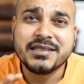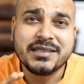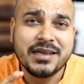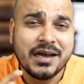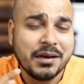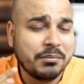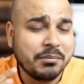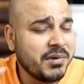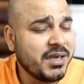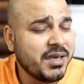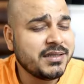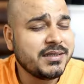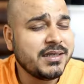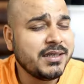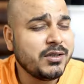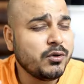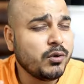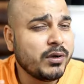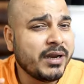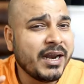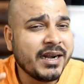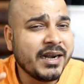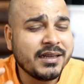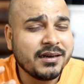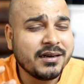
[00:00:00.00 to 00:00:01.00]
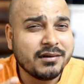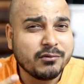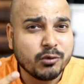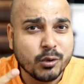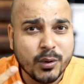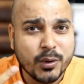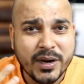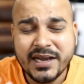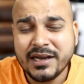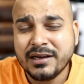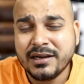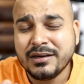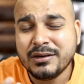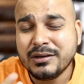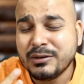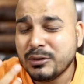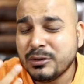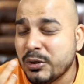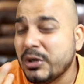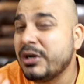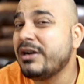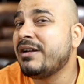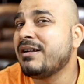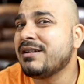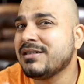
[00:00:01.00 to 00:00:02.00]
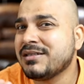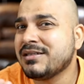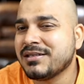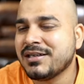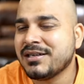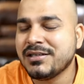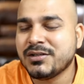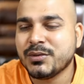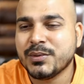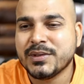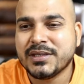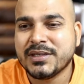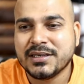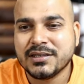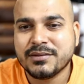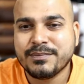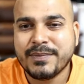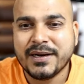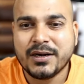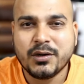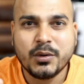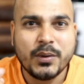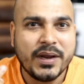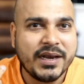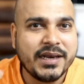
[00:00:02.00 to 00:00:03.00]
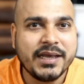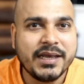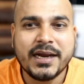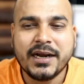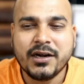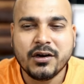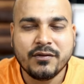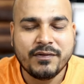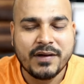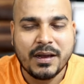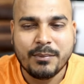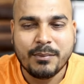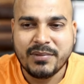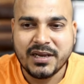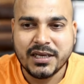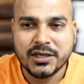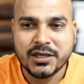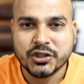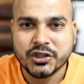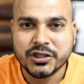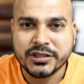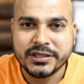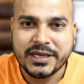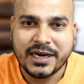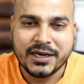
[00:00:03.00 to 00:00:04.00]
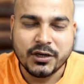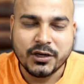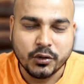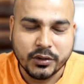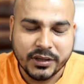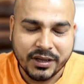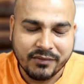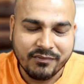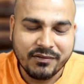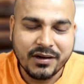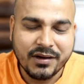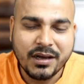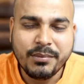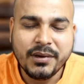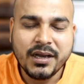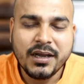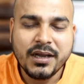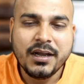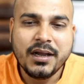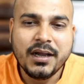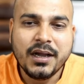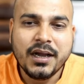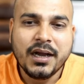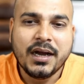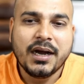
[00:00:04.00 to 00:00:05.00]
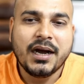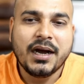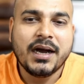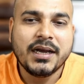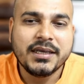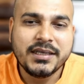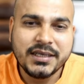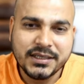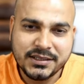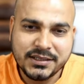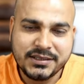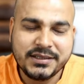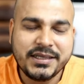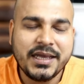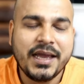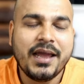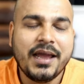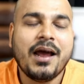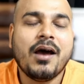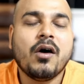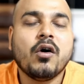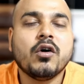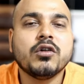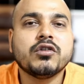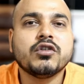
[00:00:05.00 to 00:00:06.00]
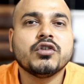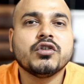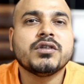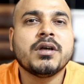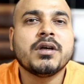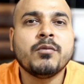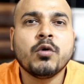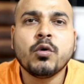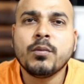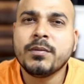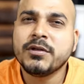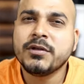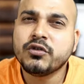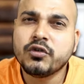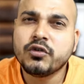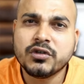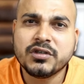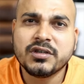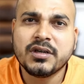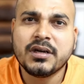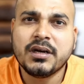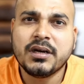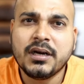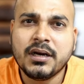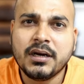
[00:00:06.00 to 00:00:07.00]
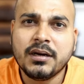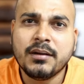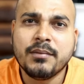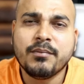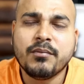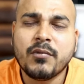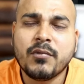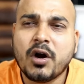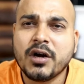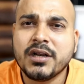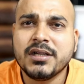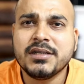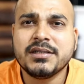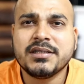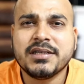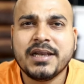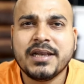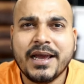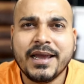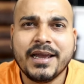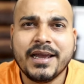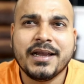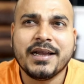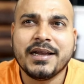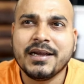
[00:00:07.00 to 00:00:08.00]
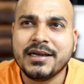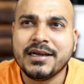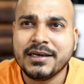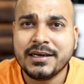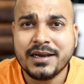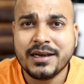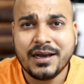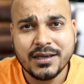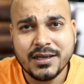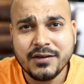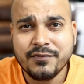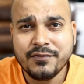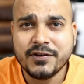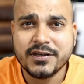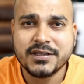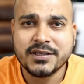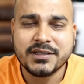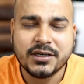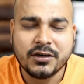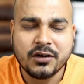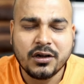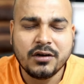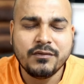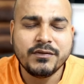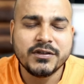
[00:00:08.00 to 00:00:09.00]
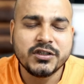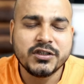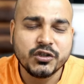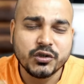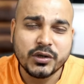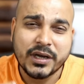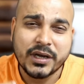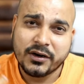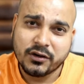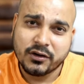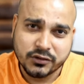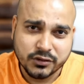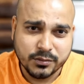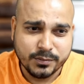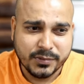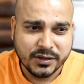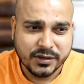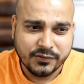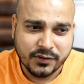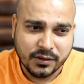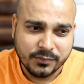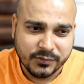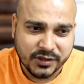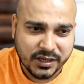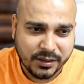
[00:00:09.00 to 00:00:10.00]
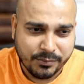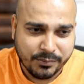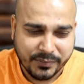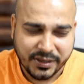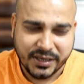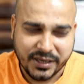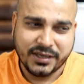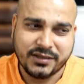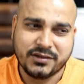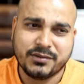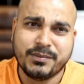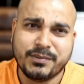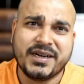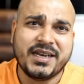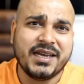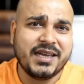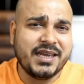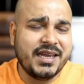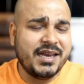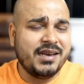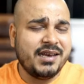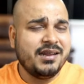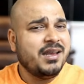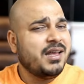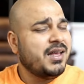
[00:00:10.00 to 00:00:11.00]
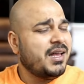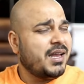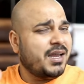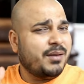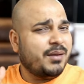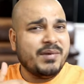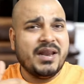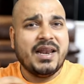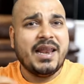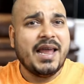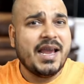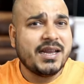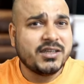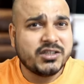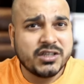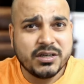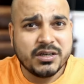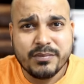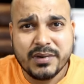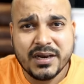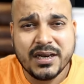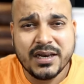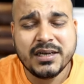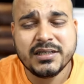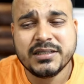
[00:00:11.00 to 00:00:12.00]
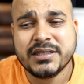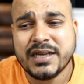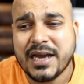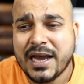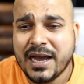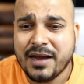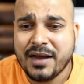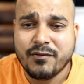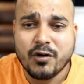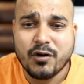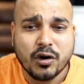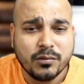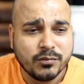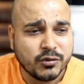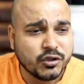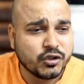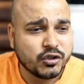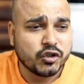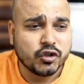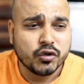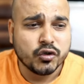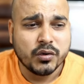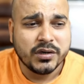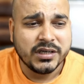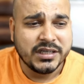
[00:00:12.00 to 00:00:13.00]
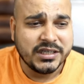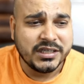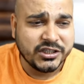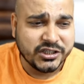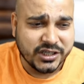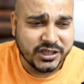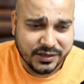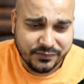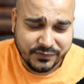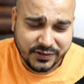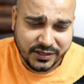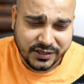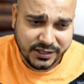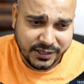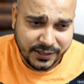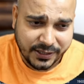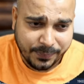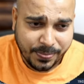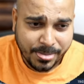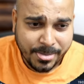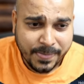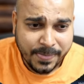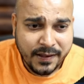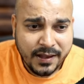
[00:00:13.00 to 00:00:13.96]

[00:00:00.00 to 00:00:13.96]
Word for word: is amazing you get a quick good results with respect to any kind of application that you develop. Uh, yes, there are also some open source uh, models like uh, in Hugging Face and all, which you can also perform the embeddings. But again, my LangChain playlist, I have almost shown each and everything.